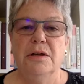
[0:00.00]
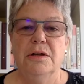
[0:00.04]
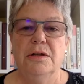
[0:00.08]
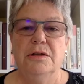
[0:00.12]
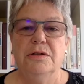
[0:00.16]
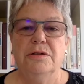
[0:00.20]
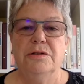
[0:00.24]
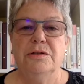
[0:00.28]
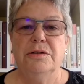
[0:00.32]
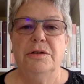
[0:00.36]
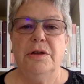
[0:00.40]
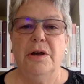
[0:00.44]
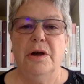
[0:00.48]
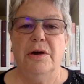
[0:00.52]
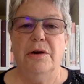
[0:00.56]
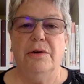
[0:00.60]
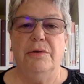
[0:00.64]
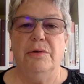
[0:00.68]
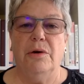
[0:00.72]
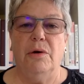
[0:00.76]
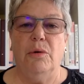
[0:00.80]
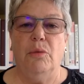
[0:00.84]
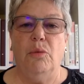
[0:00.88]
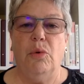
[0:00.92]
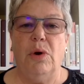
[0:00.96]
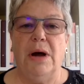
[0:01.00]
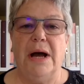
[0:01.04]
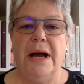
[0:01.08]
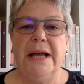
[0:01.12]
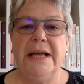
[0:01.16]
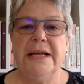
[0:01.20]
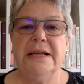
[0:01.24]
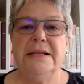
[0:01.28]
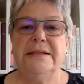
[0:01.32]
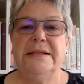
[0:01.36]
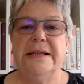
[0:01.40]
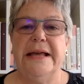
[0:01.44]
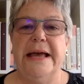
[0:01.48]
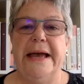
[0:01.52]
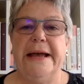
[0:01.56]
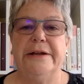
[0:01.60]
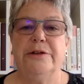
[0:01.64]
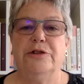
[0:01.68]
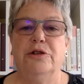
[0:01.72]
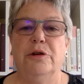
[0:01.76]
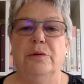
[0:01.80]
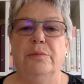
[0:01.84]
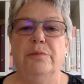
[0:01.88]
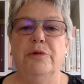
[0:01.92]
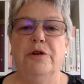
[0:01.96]
So, why is the
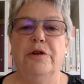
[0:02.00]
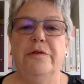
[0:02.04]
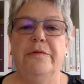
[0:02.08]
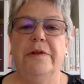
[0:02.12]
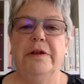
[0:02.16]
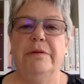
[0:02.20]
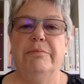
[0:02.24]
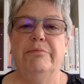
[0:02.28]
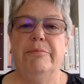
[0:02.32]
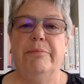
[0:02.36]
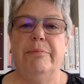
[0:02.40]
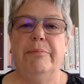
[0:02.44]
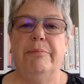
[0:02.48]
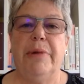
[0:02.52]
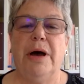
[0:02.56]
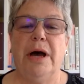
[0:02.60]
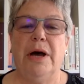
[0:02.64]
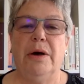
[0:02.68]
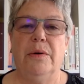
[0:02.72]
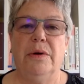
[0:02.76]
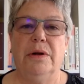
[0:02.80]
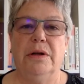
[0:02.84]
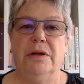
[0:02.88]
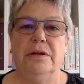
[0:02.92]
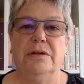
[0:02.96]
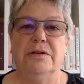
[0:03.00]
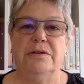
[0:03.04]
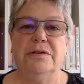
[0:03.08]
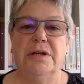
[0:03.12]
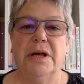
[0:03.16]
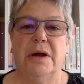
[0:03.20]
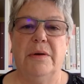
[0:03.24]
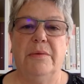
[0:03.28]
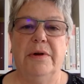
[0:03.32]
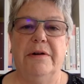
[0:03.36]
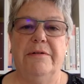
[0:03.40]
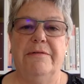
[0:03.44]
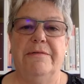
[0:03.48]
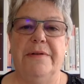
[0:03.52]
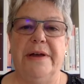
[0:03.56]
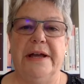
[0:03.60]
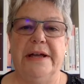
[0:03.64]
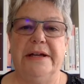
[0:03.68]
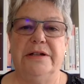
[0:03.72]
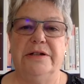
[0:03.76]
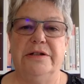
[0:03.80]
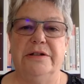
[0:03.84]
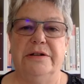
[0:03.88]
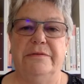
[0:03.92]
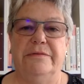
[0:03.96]
actual move in Bowen so
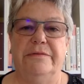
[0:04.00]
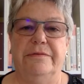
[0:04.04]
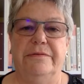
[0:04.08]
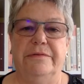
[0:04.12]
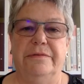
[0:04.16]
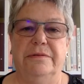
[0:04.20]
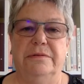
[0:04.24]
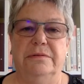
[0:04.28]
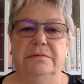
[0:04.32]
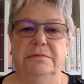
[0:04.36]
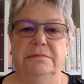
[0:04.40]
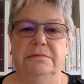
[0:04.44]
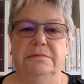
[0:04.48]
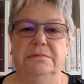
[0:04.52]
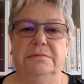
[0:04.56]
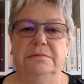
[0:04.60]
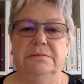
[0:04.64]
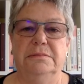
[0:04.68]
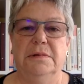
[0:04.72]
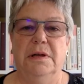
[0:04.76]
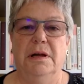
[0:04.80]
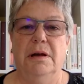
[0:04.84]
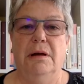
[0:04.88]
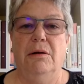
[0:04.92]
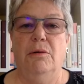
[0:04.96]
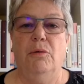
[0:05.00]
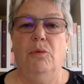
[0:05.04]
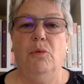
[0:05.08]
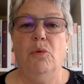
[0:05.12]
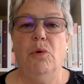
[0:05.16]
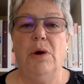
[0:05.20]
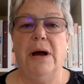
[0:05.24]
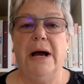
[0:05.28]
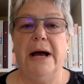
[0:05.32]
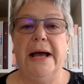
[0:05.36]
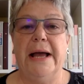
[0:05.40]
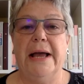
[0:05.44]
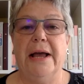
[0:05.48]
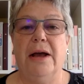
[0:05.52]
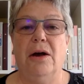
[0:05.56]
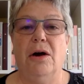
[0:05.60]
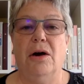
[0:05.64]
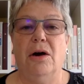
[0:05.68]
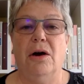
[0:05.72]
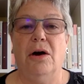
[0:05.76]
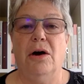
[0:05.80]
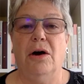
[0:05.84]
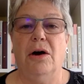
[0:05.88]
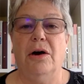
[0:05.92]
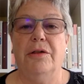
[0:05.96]
effective? Why
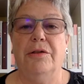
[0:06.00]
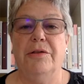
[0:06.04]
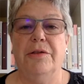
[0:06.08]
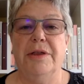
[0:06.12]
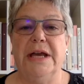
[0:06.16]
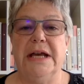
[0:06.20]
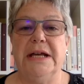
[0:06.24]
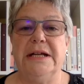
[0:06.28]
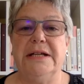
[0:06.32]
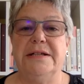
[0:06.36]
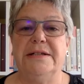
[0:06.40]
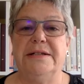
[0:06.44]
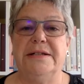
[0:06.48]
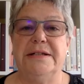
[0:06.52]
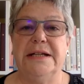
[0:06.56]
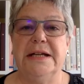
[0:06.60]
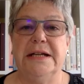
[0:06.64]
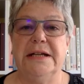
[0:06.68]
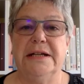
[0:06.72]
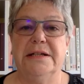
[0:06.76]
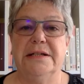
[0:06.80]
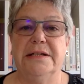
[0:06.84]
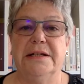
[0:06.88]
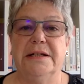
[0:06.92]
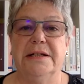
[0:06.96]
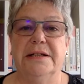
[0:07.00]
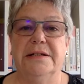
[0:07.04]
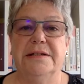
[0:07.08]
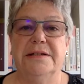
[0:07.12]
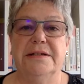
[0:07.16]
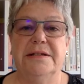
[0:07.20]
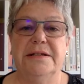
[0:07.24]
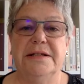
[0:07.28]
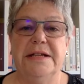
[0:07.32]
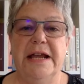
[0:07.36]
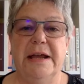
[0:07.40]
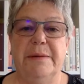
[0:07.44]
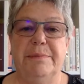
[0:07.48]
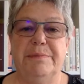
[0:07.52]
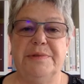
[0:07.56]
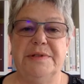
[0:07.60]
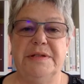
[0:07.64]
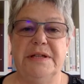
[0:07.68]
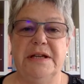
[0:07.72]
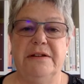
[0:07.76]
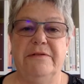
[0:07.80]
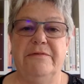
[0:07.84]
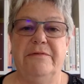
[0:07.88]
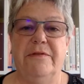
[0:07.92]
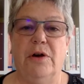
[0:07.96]
are there distinct steps
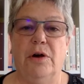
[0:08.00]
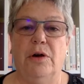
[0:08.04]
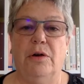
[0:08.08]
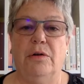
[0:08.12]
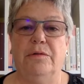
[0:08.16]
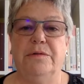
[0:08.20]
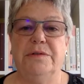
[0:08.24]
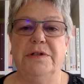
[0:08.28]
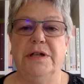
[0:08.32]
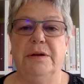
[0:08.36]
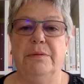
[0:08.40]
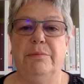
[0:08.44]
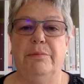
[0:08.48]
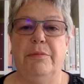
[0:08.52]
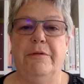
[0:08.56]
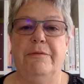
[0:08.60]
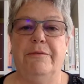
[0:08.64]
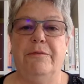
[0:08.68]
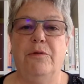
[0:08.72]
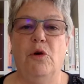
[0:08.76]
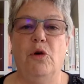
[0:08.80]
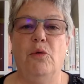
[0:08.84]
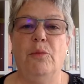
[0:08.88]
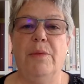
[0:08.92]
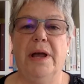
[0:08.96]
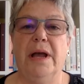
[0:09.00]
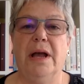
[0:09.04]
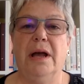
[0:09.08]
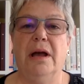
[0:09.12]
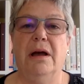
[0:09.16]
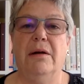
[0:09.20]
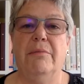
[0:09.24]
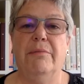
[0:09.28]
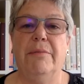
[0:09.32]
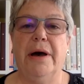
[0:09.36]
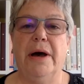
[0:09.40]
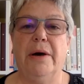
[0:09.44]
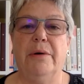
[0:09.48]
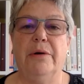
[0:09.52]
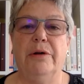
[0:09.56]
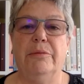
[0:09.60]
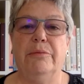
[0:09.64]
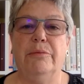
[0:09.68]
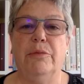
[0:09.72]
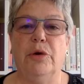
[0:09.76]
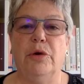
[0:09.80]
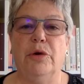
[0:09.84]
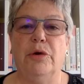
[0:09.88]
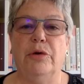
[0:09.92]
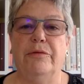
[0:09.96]
involved in performing a Bowen
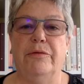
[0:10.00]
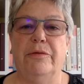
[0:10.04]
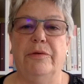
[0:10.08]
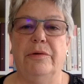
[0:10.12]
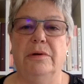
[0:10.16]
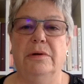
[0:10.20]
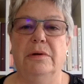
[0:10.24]
move?